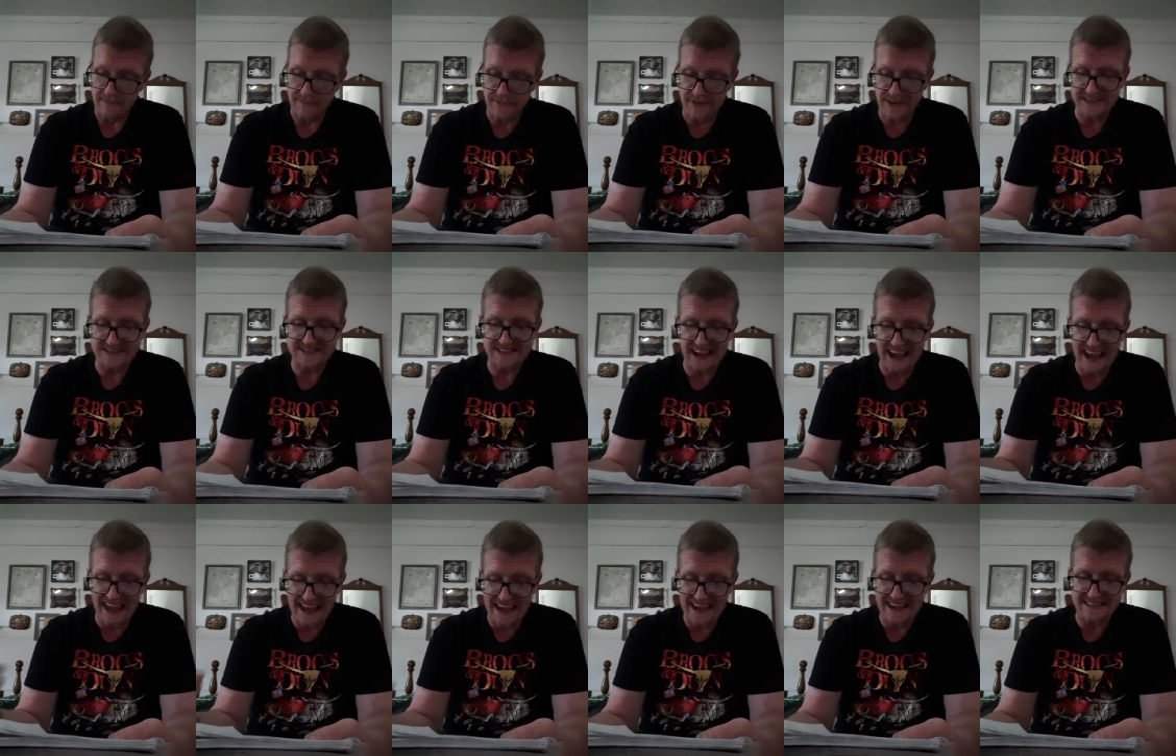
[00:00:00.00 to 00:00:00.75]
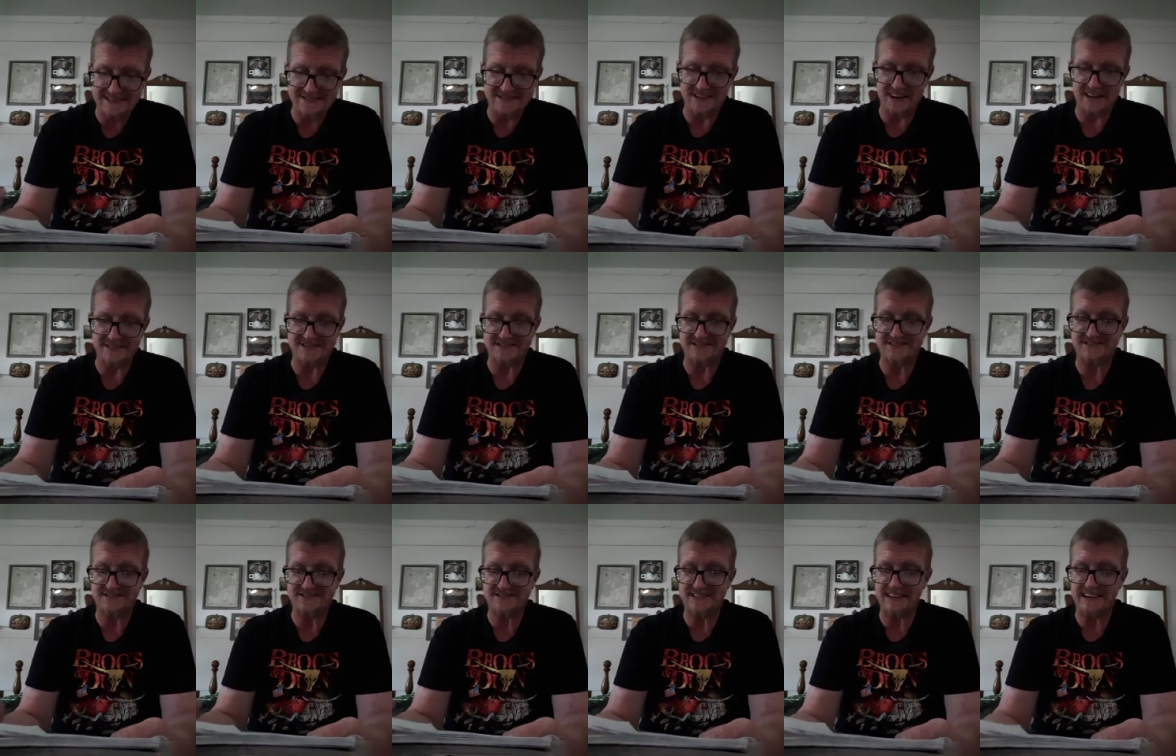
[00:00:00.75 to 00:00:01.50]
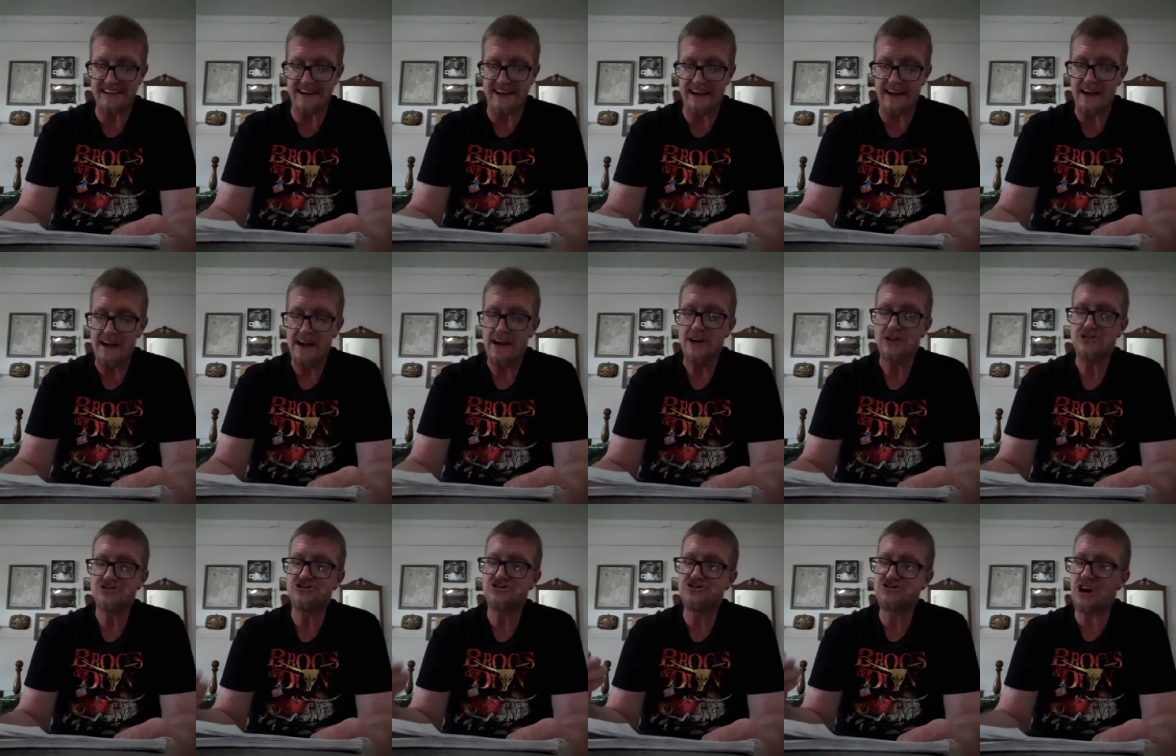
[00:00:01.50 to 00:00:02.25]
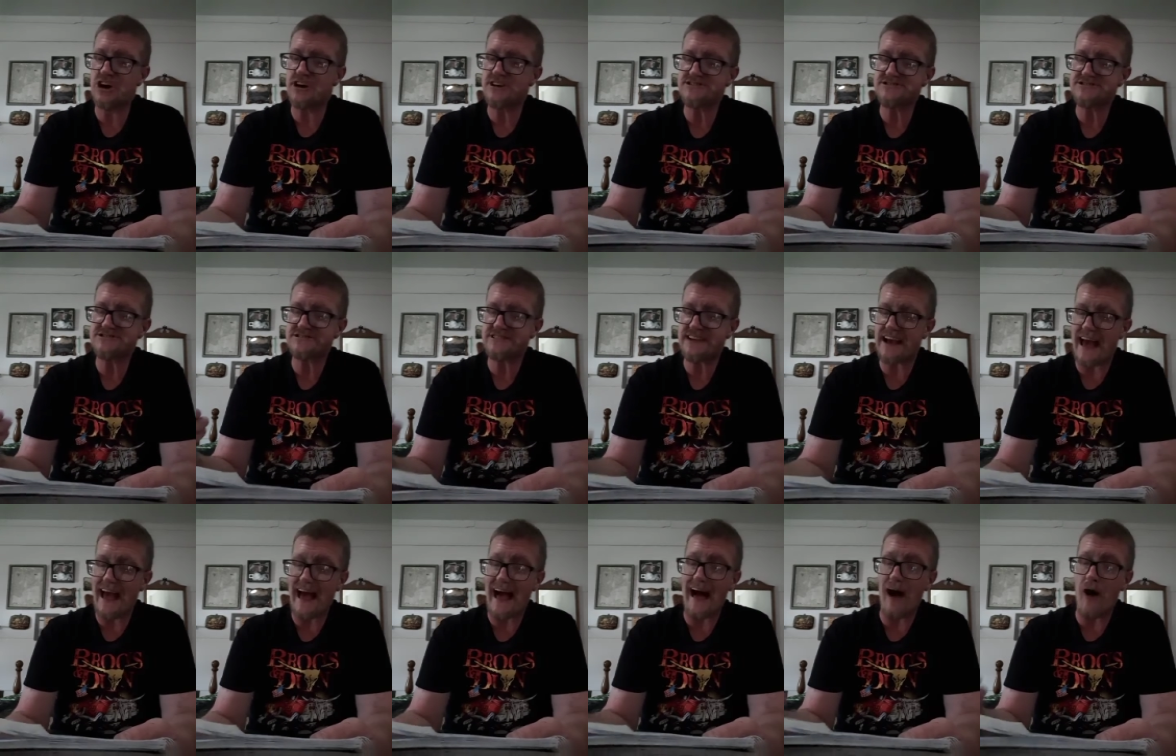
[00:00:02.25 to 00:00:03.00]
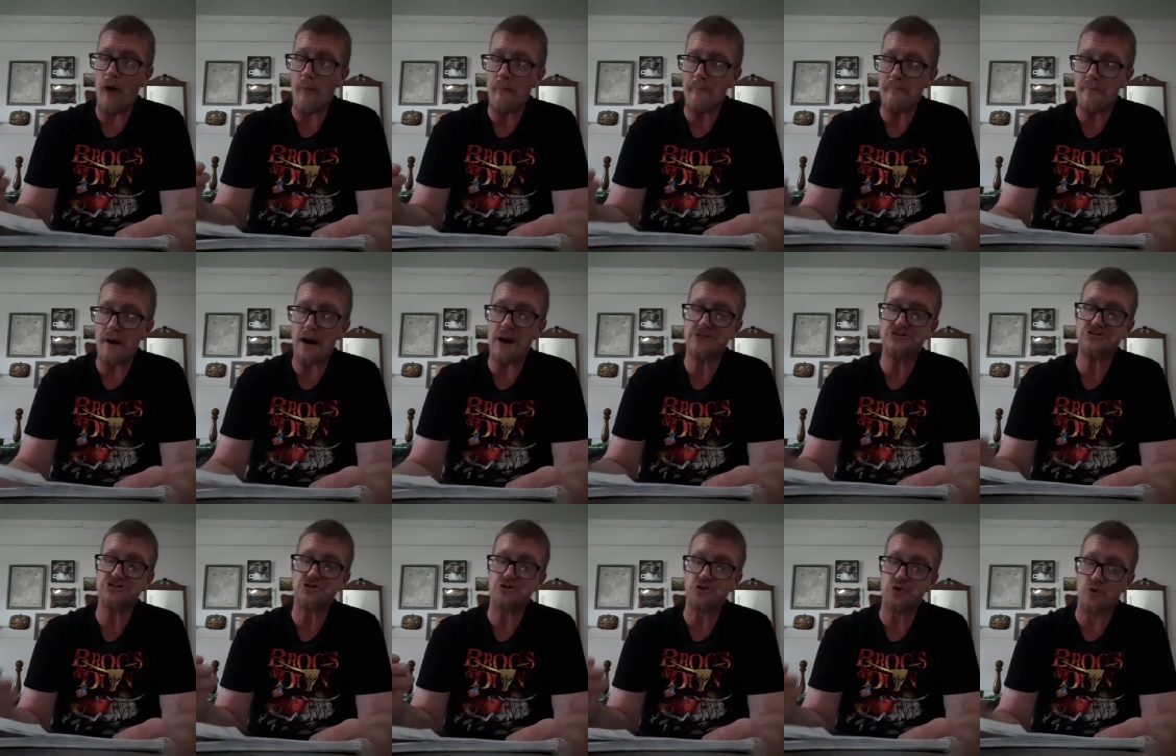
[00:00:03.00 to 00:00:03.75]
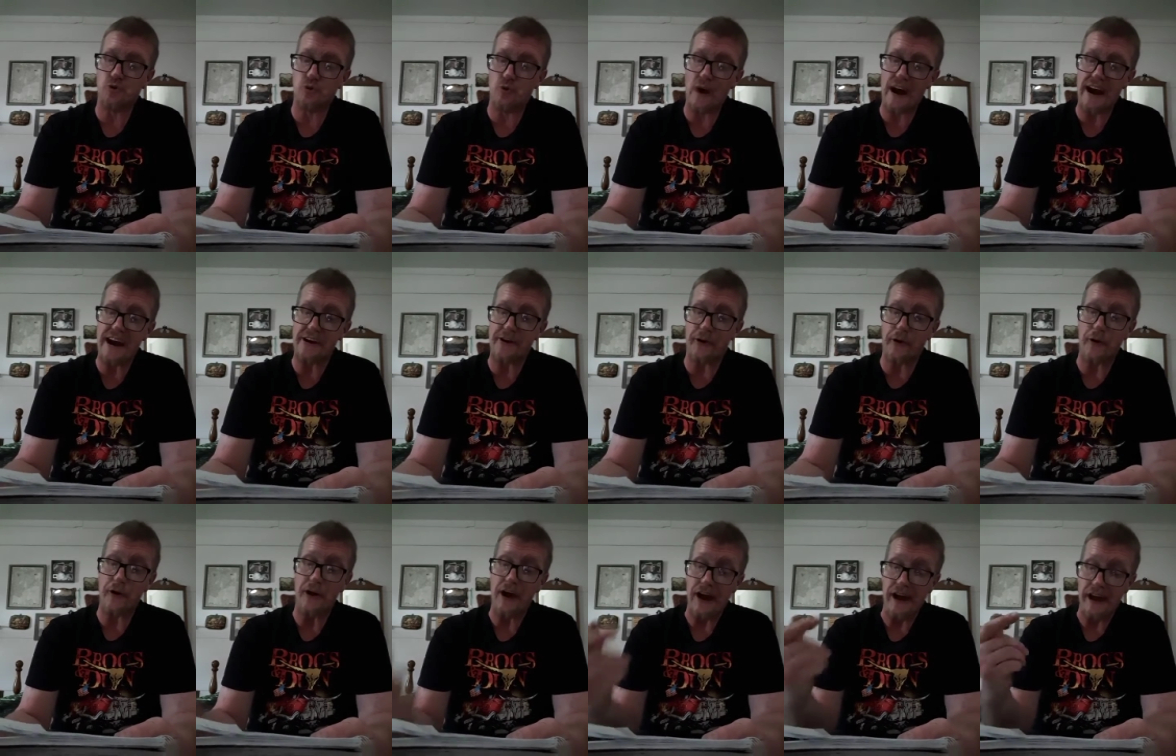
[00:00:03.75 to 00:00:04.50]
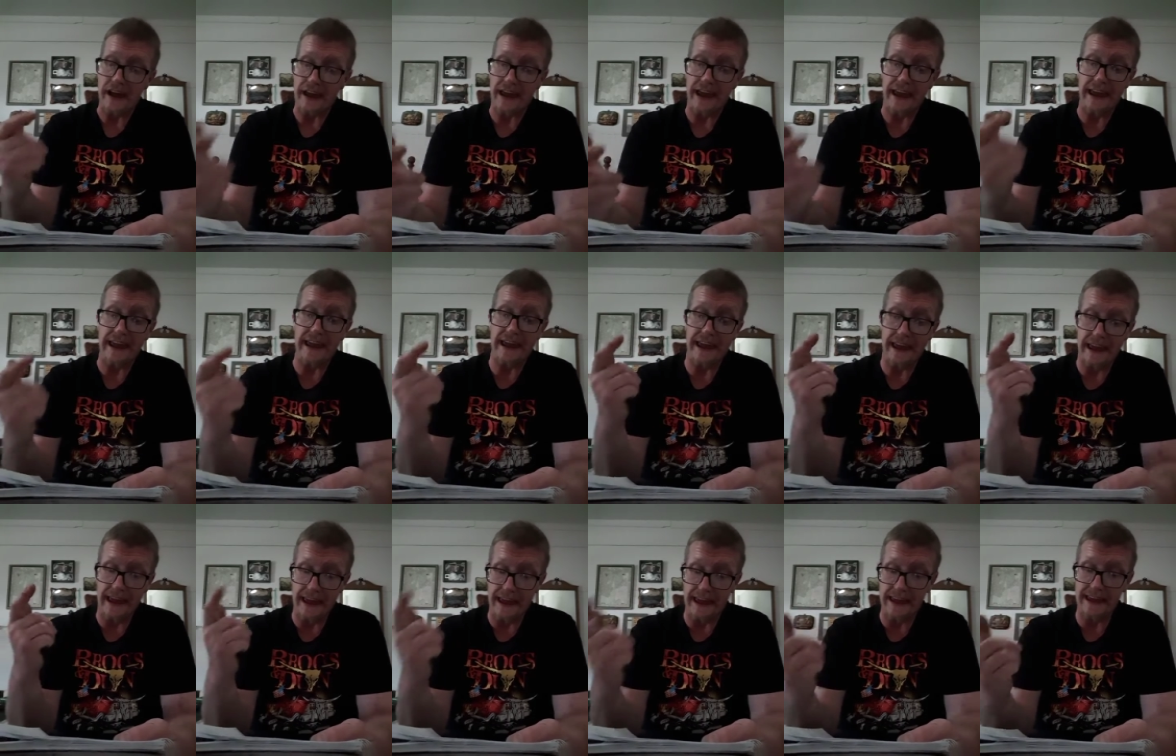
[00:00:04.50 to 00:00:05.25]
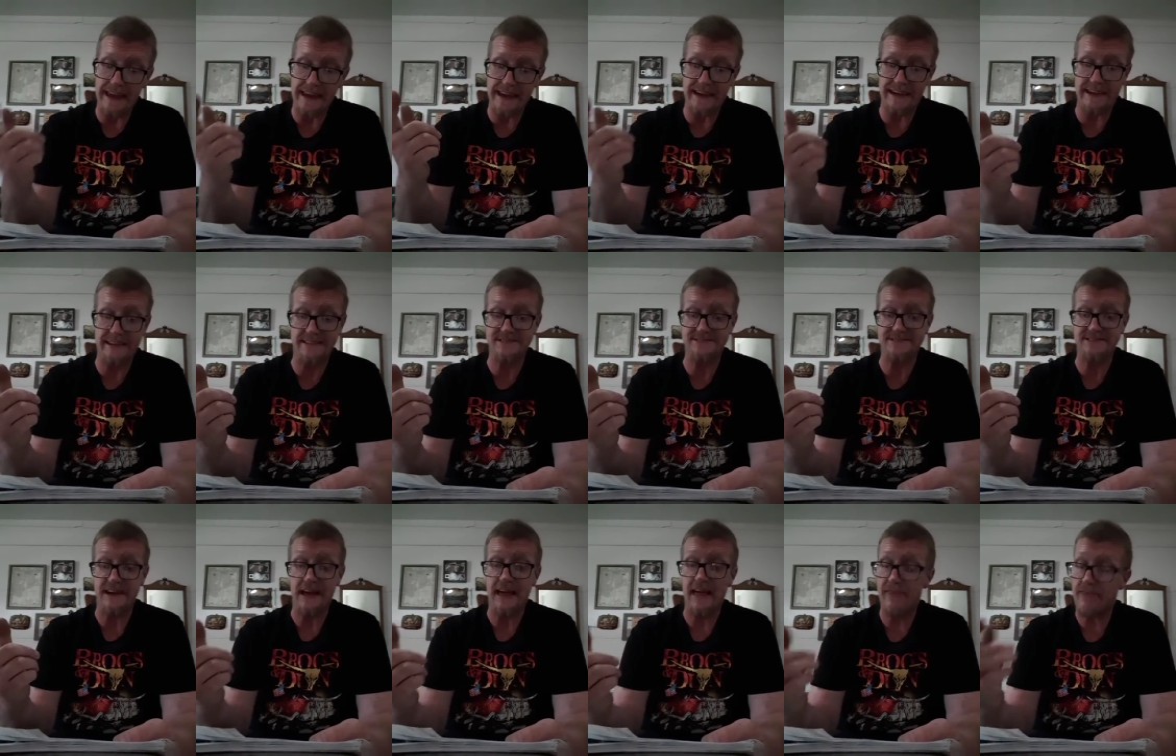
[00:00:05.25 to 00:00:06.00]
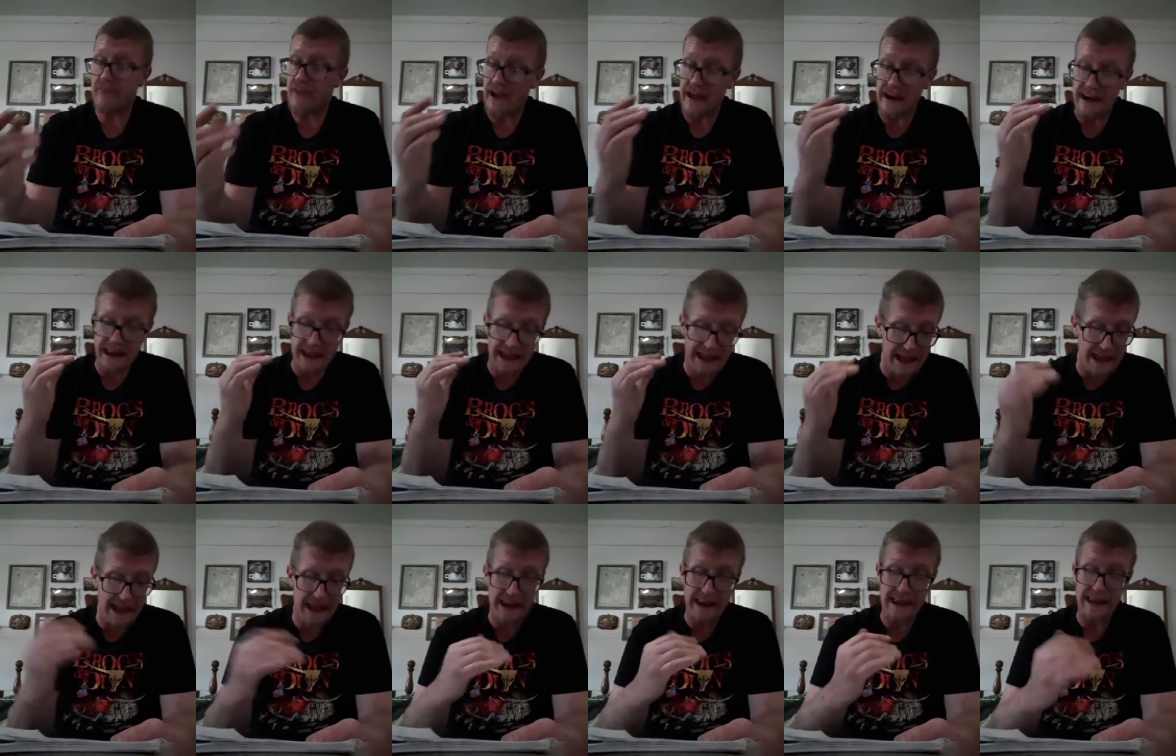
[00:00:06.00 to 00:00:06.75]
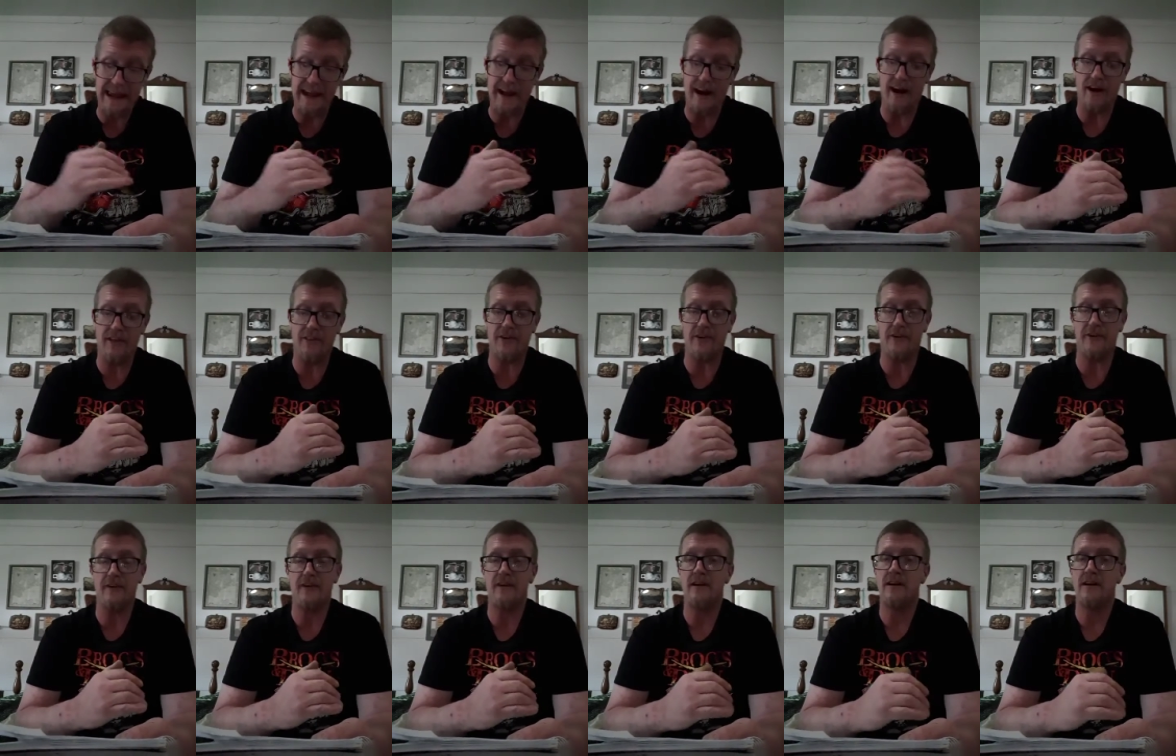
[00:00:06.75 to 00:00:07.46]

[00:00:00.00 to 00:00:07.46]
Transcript: this aids us in seeing just how much greater he is than any other,